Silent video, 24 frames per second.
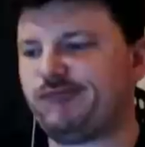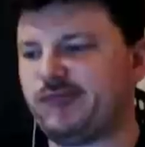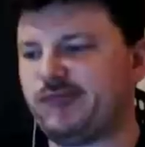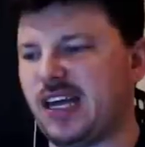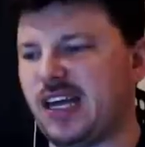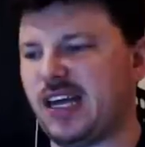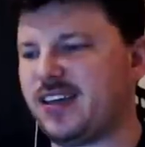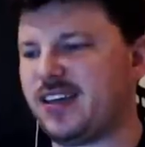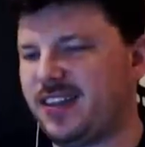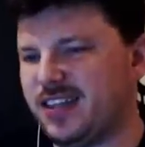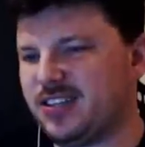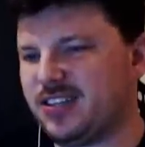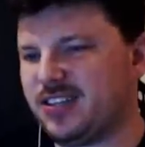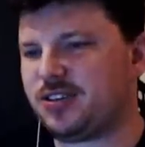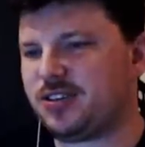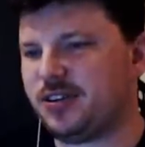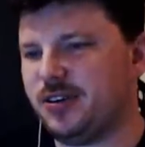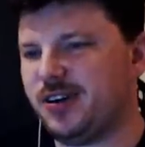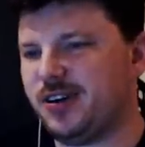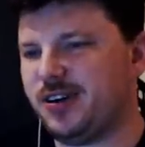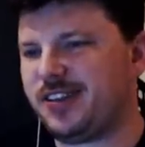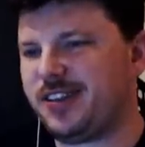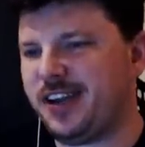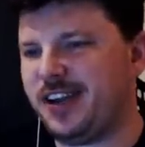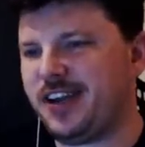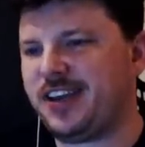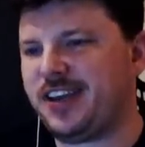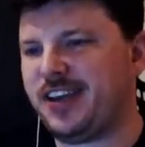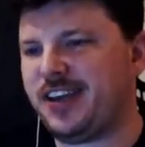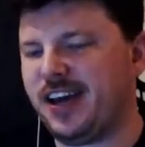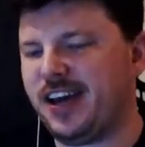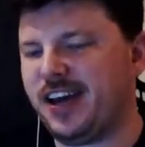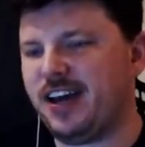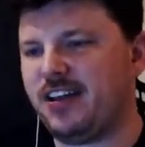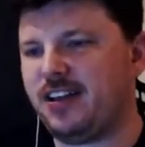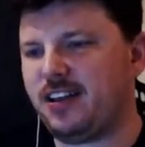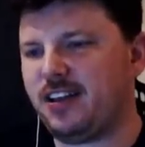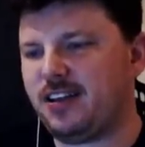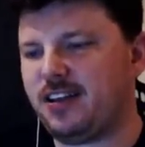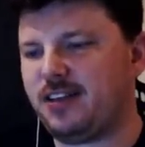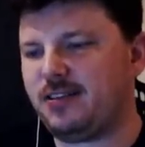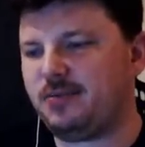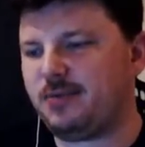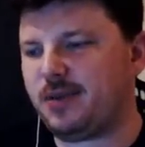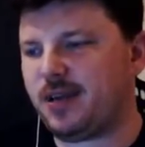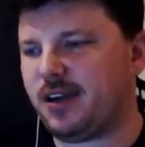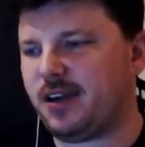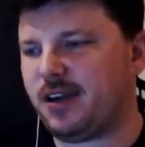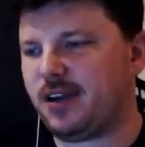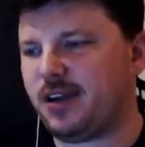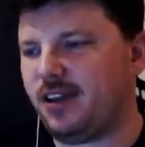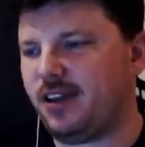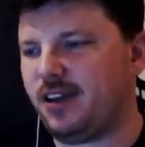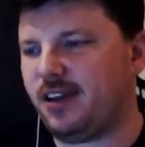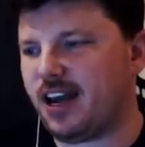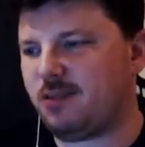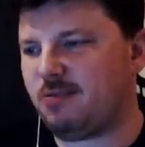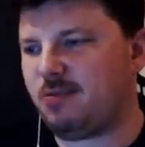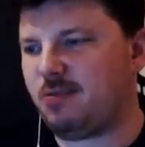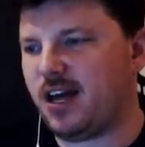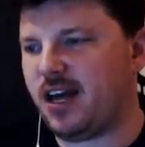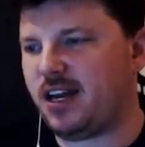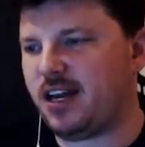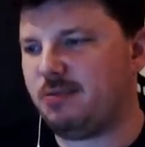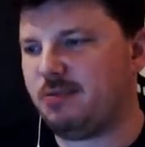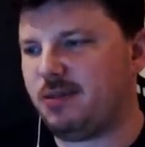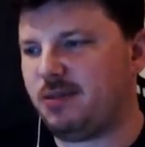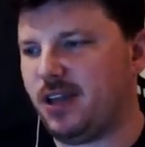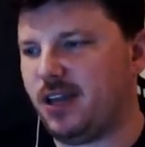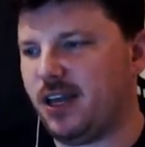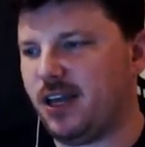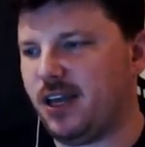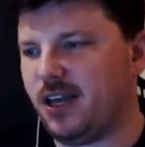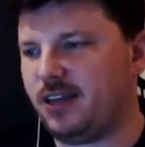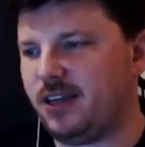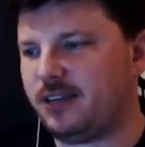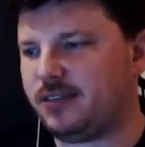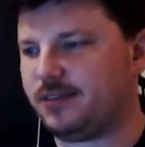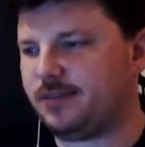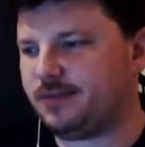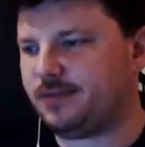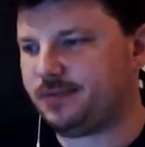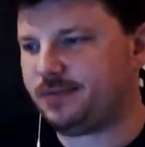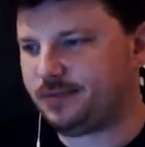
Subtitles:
I think that's true. I think, yeah, been a lot of plotting and planning.